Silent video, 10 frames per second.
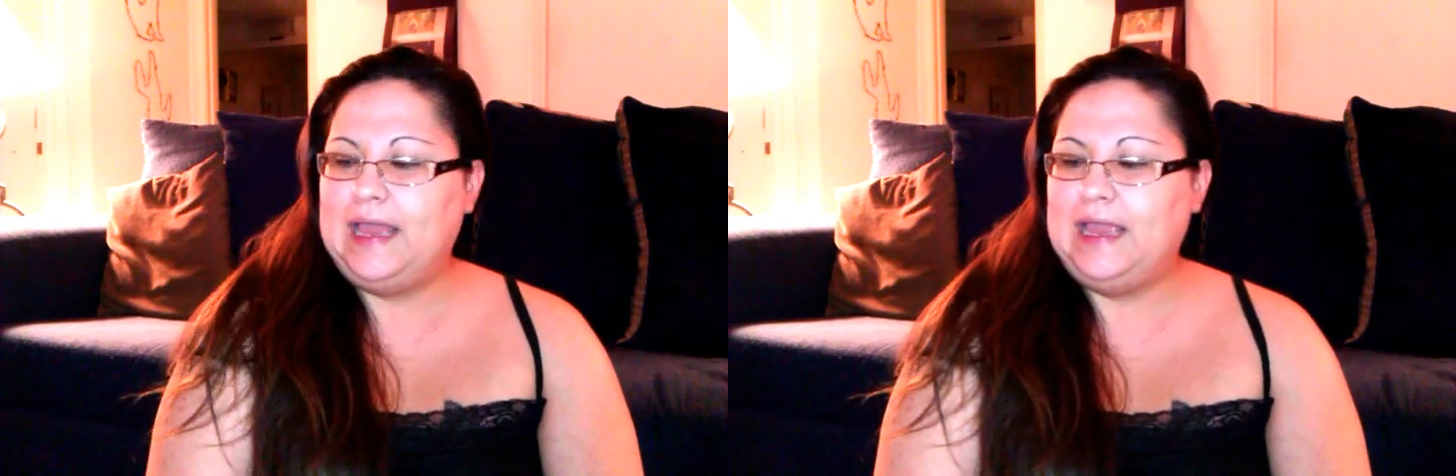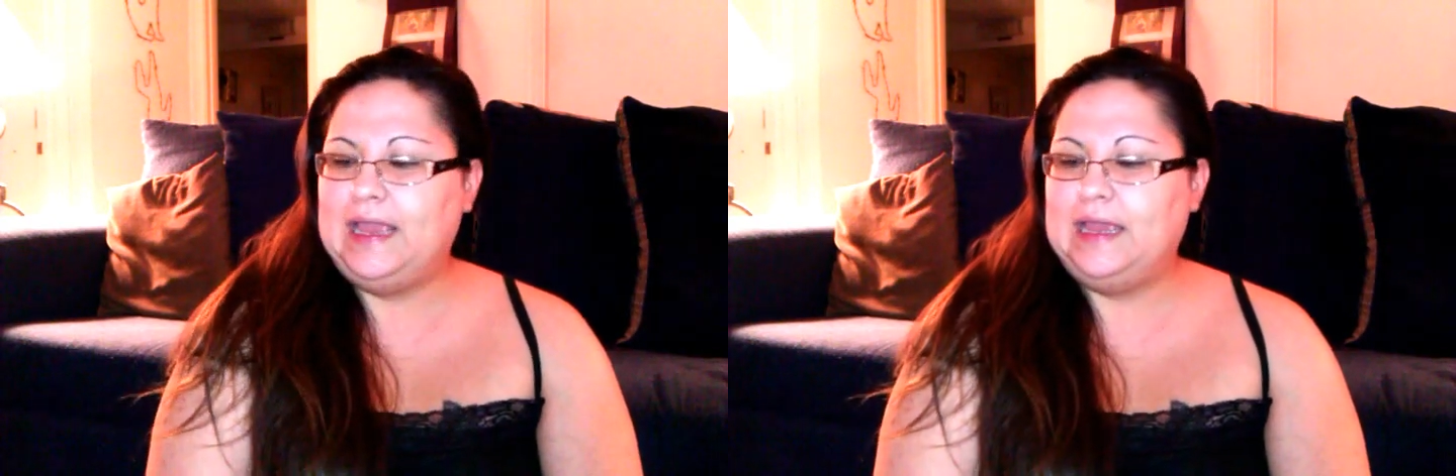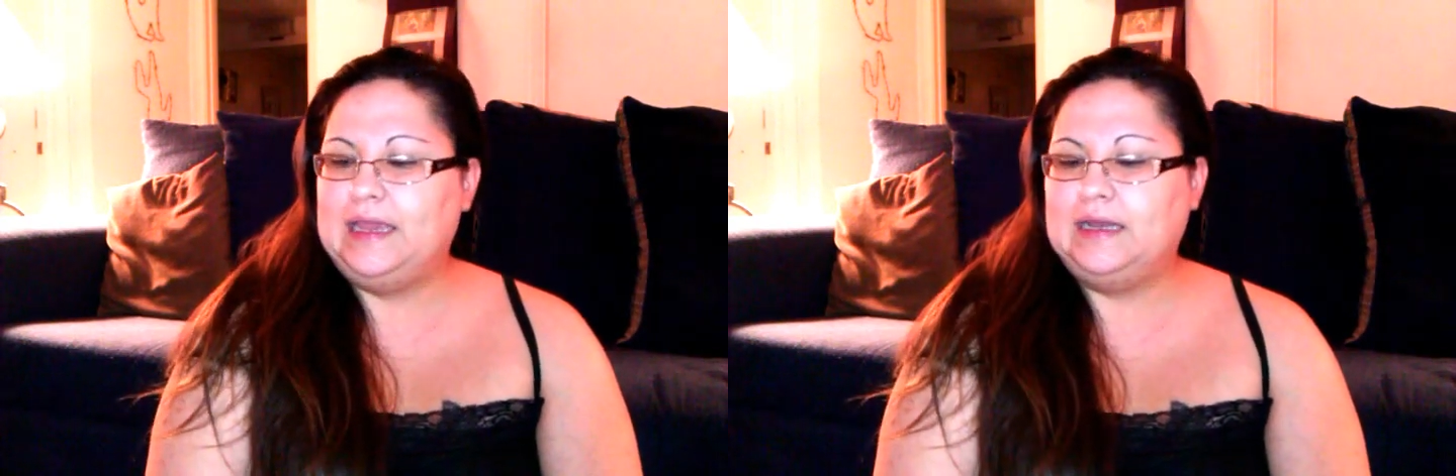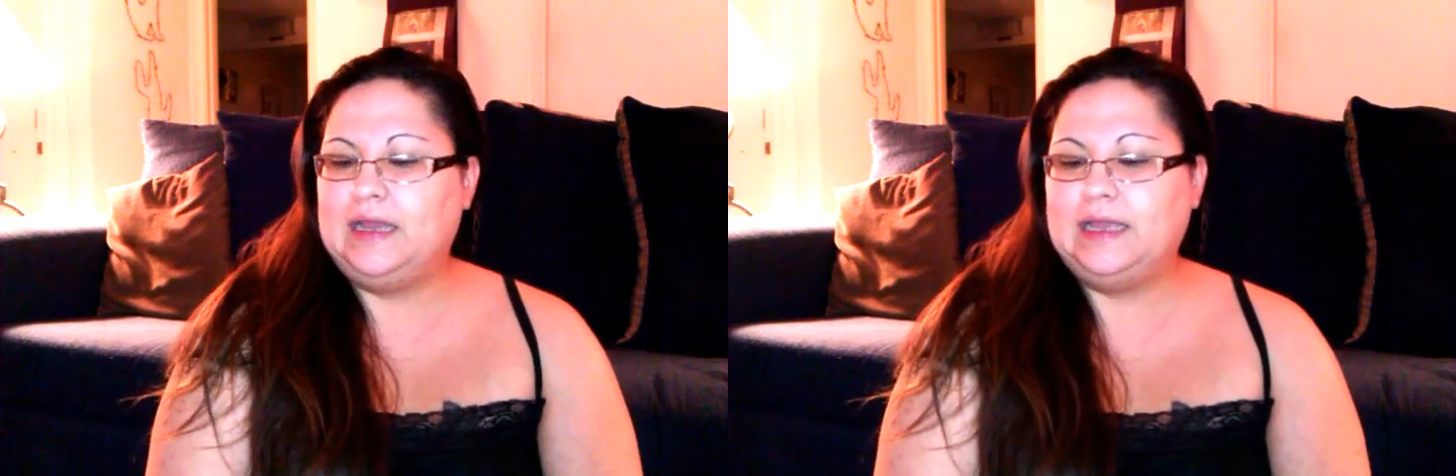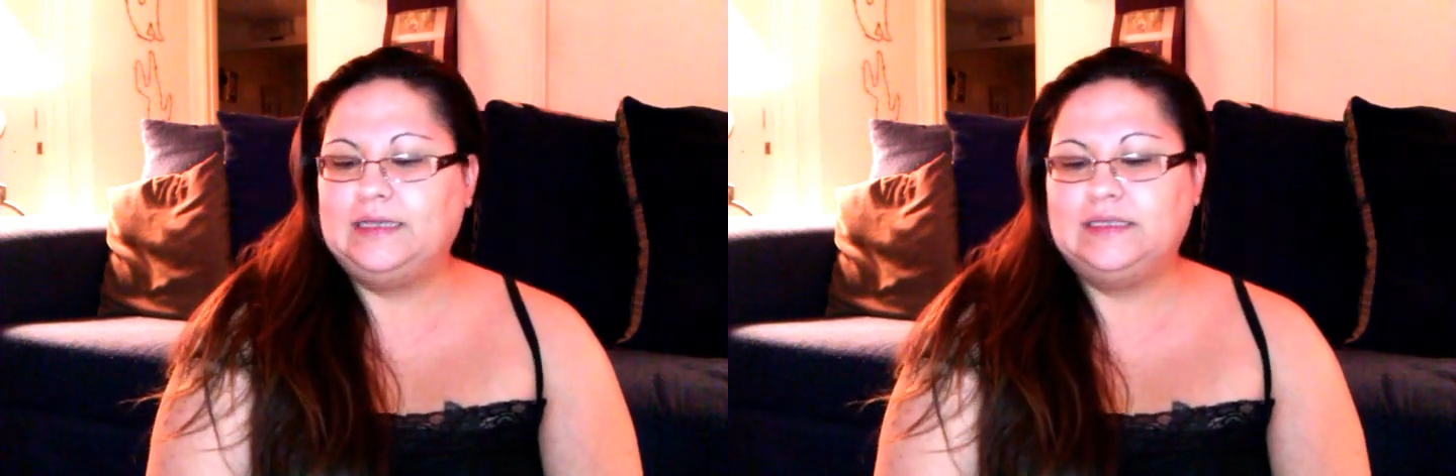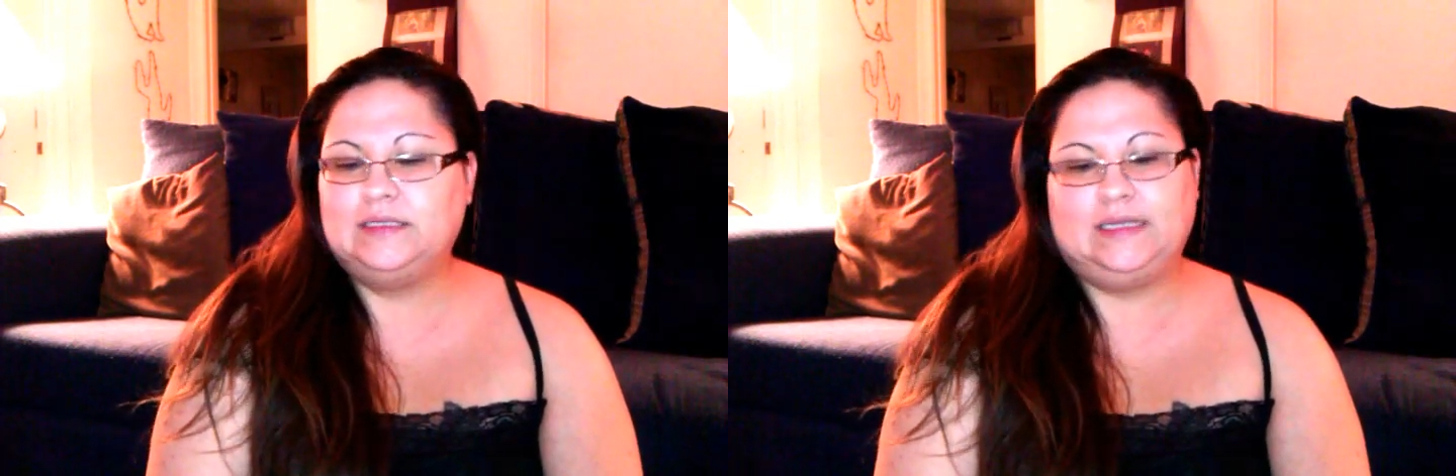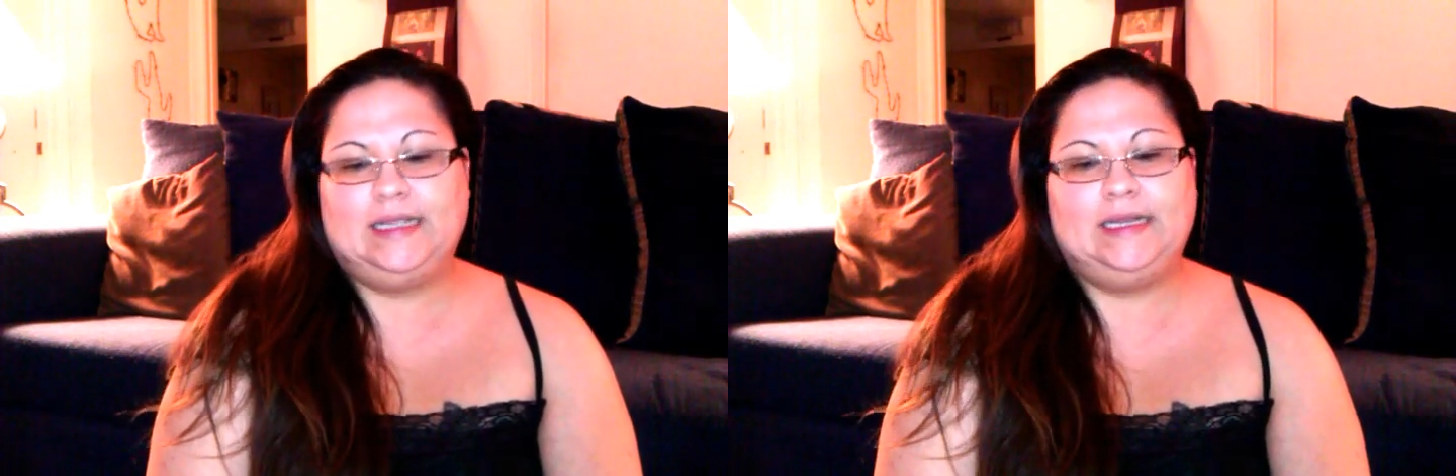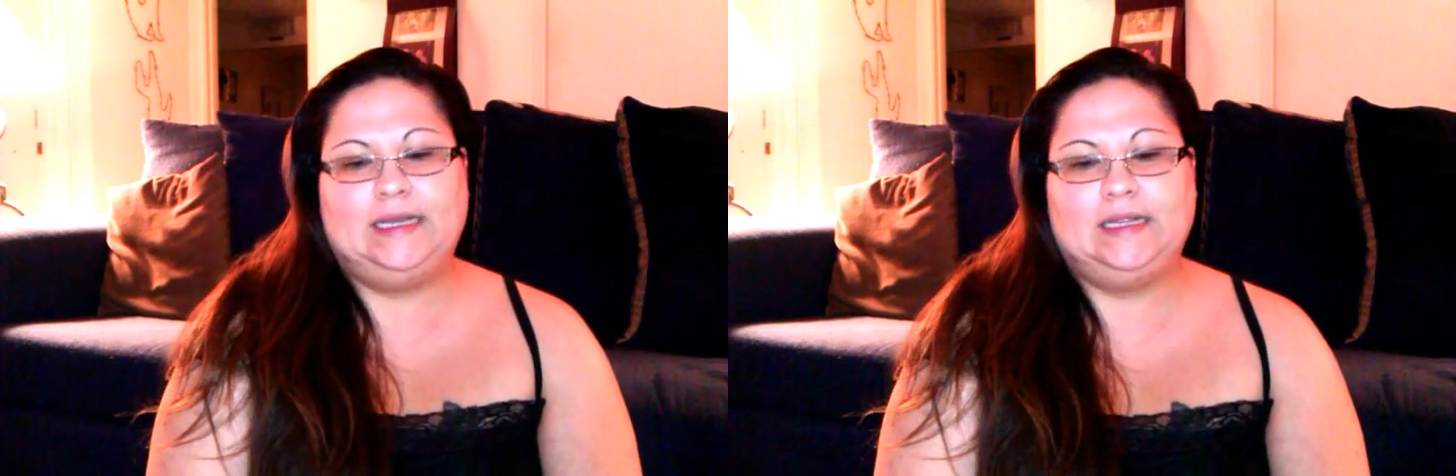and I
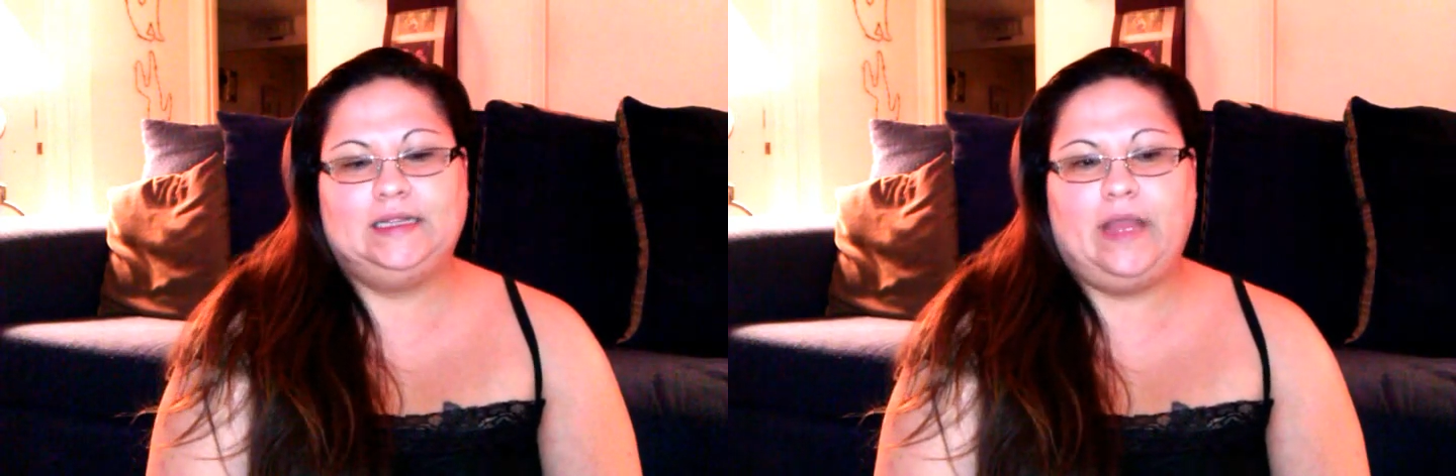decided